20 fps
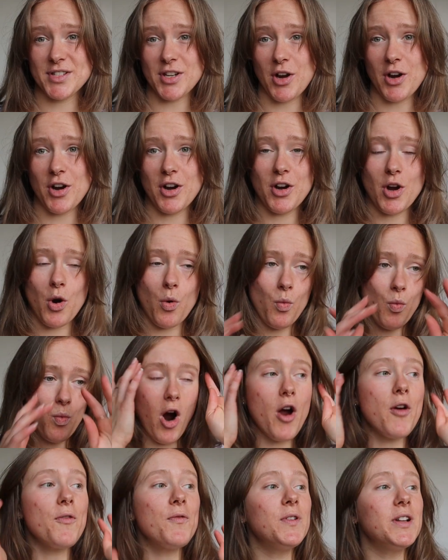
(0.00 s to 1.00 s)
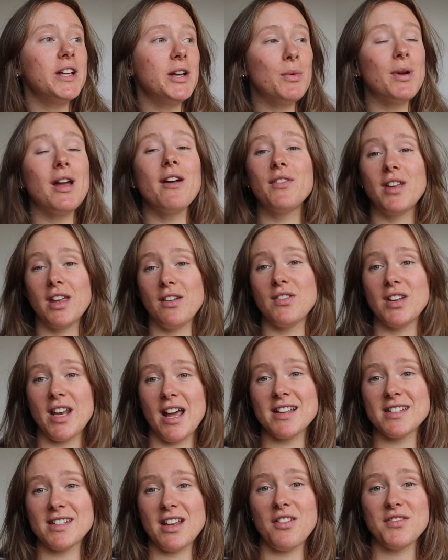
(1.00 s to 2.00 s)
So hopefully we have given
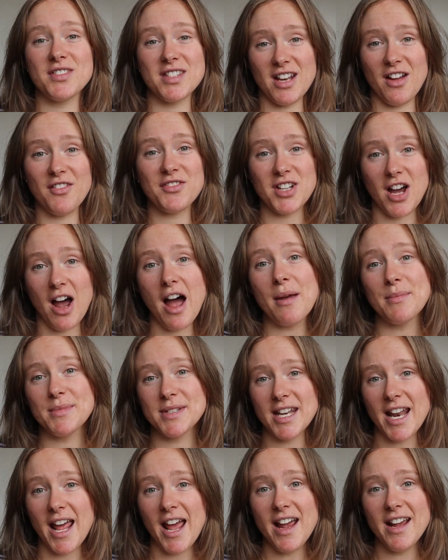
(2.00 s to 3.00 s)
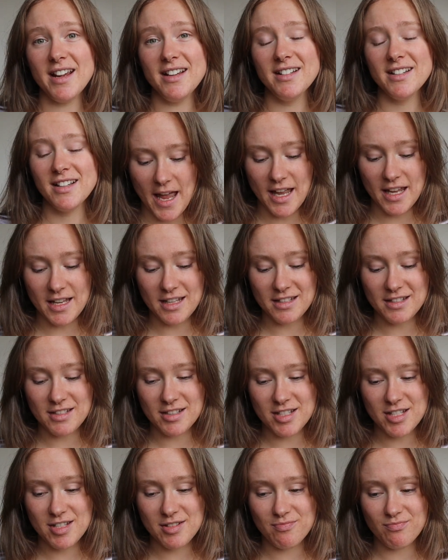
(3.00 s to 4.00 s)
ourselves enough time today,
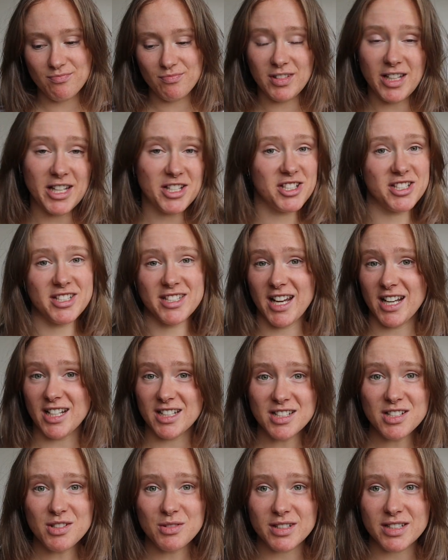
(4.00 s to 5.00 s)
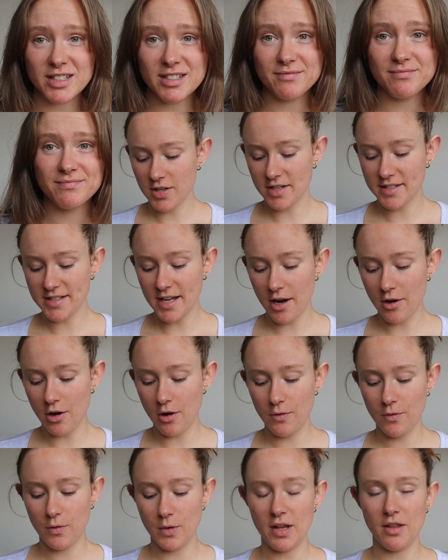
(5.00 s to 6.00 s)
and let's just get into it. So to start
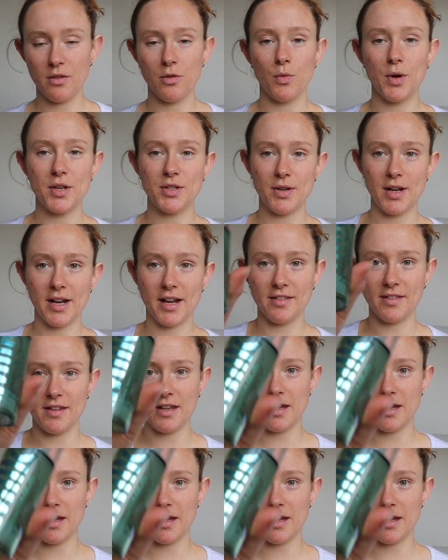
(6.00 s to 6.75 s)
off with, we're doing